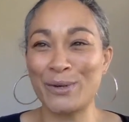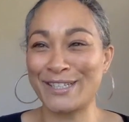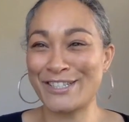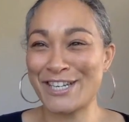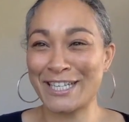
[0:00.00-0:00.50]

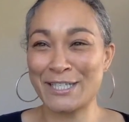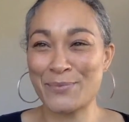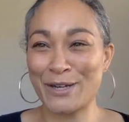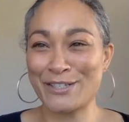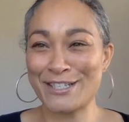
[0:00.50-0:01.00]
just in
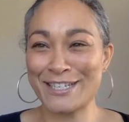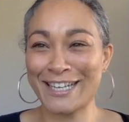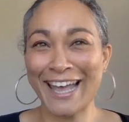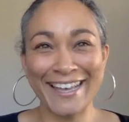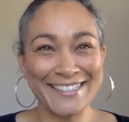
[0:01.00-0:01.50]
case there are
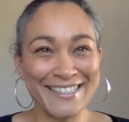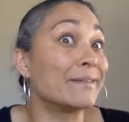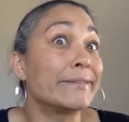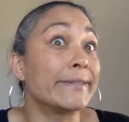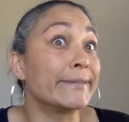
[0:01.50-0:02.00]
comments, but I
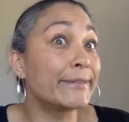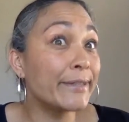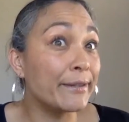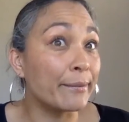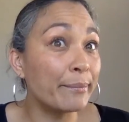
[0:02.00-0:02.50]
just didn't
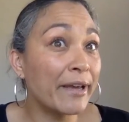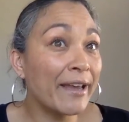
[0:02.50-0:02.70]
see them,